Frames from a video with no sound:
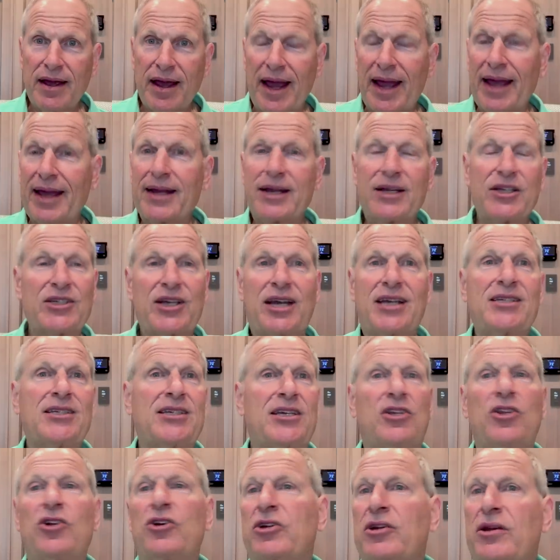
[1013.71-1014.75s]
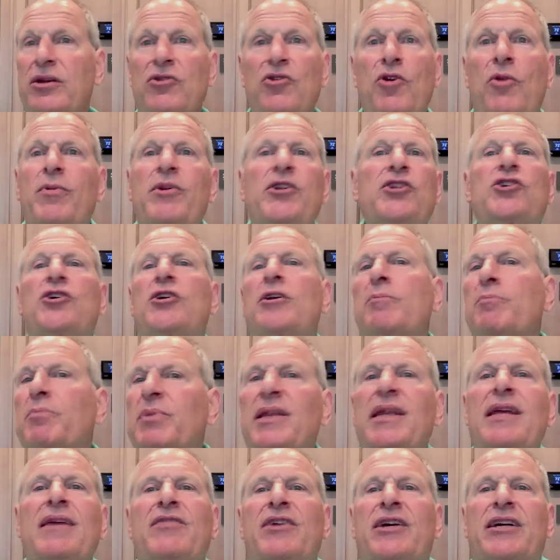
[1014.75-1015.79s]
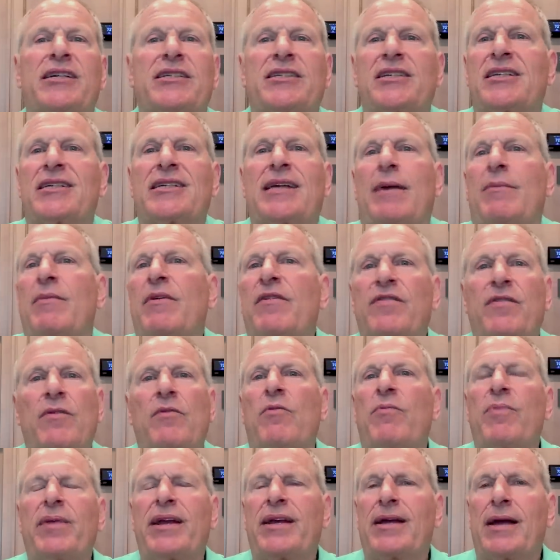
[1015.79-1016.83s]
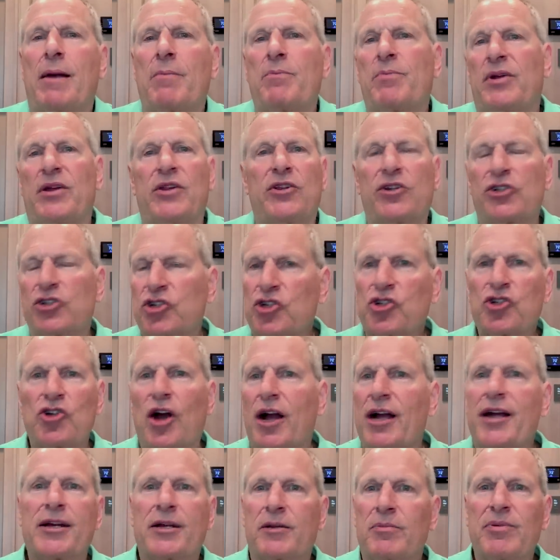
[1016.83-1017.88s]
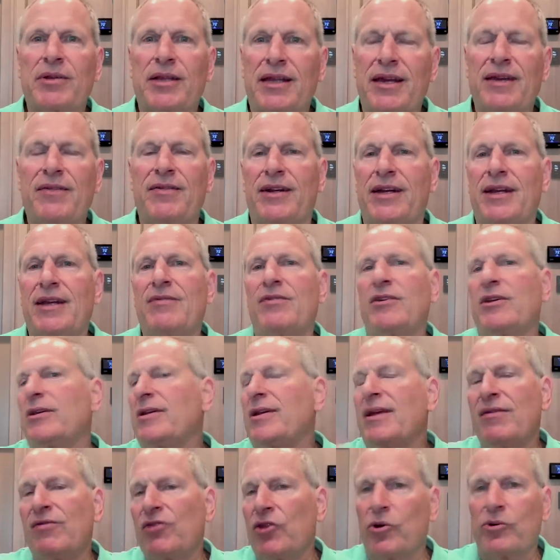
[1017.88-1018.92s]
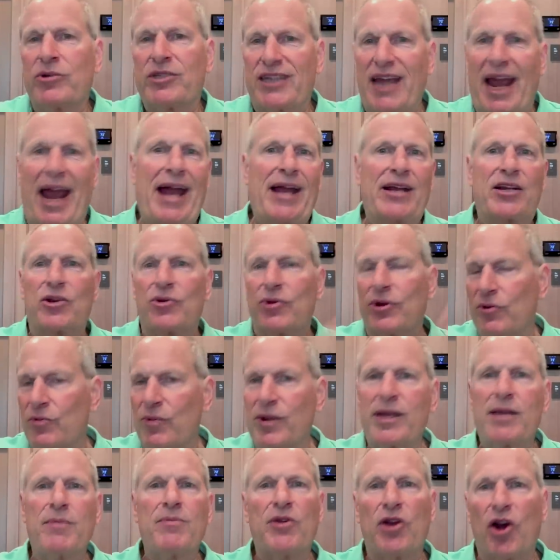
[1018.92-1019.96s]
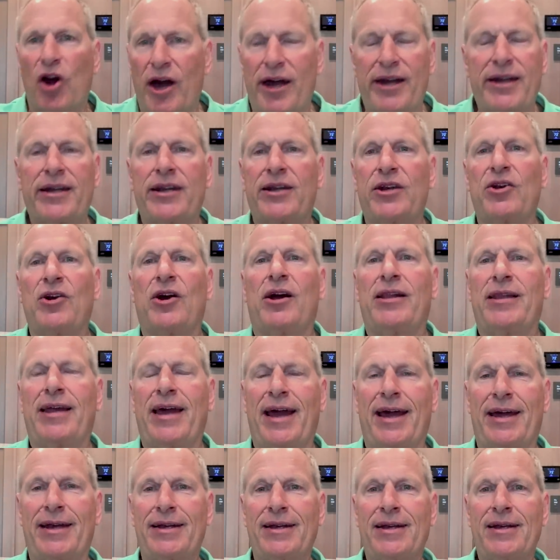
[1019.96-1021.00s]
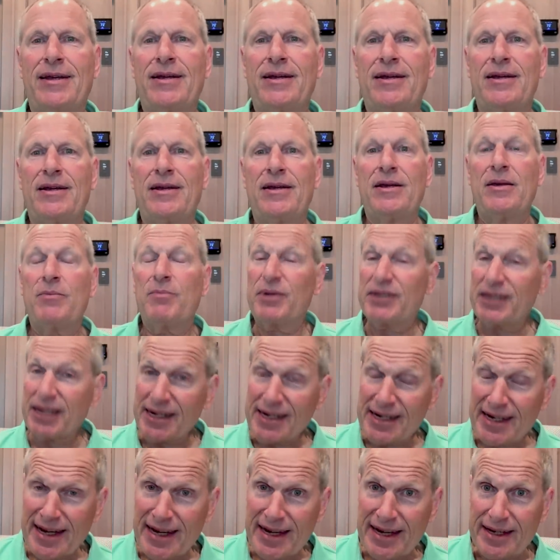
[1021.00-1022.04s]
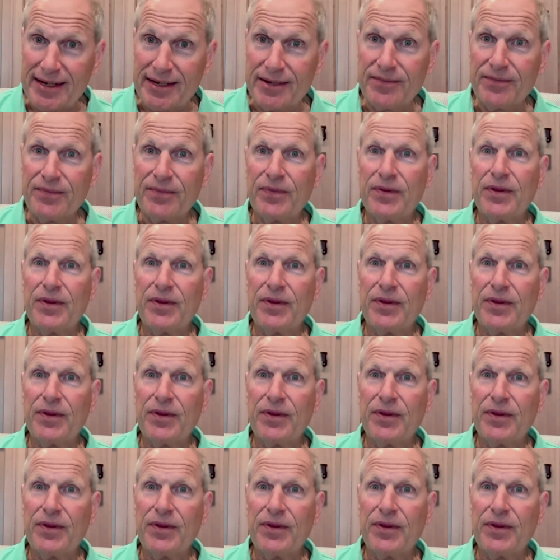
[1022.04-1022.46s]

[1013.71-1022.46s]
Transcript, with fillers: Because uh, I said, look, nobody's going to believe it because it's coming from a big company. They're just not going to believe it, even, even though it's accurate and we can be audited and all that. But they did.